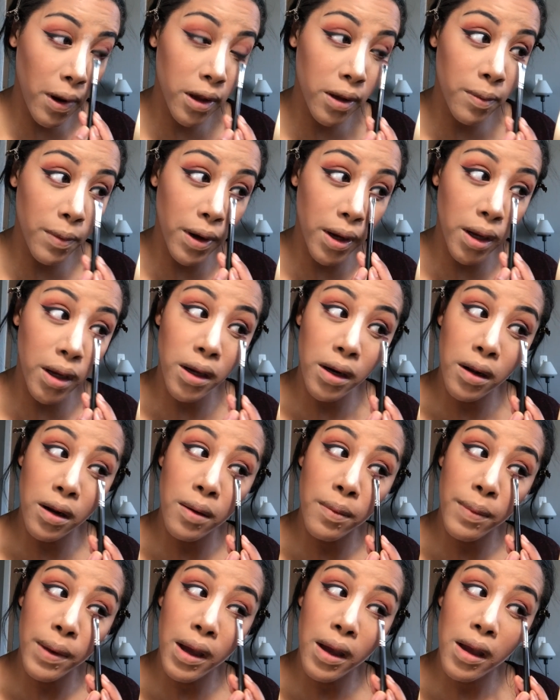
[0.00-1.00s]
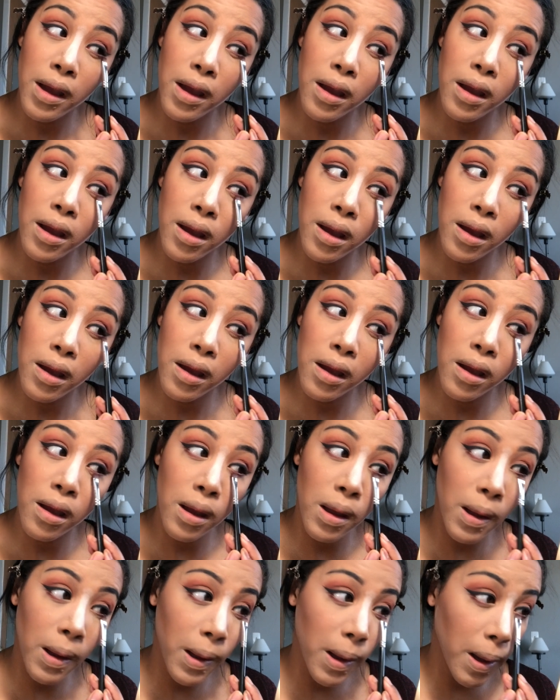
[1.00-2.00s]
Swinging it back
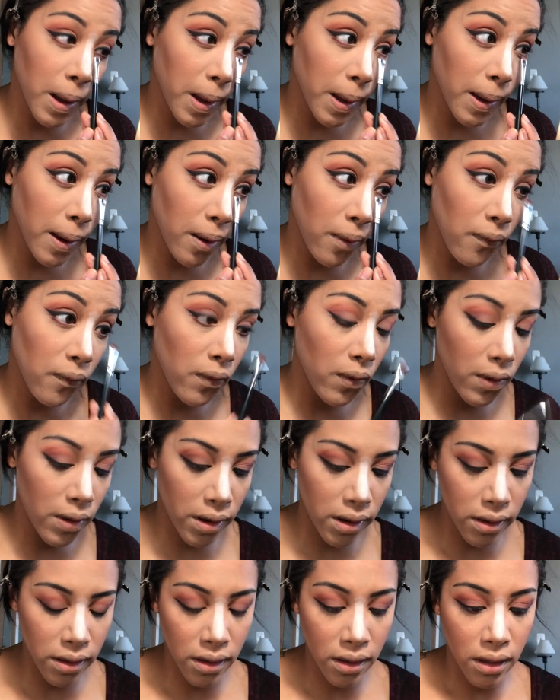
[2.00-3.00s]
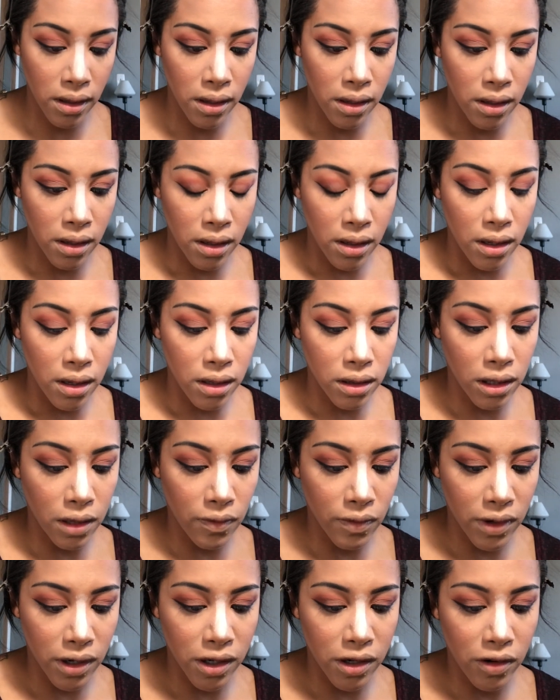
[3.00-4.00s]
and forth. Then
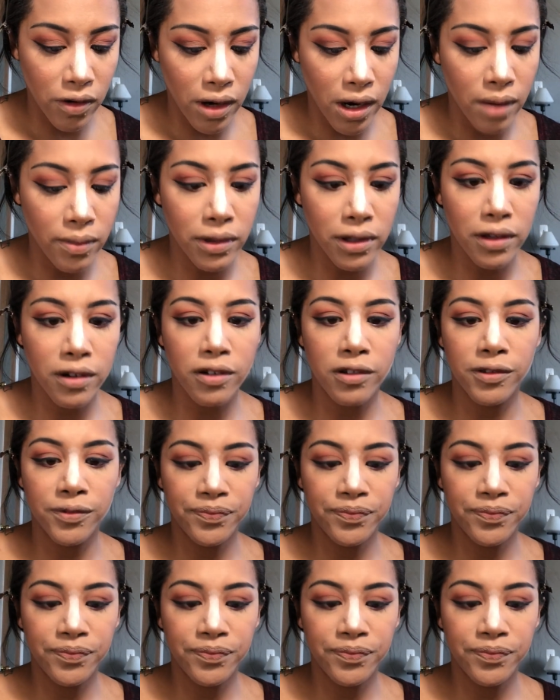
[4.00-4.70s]
we're gonna grab a little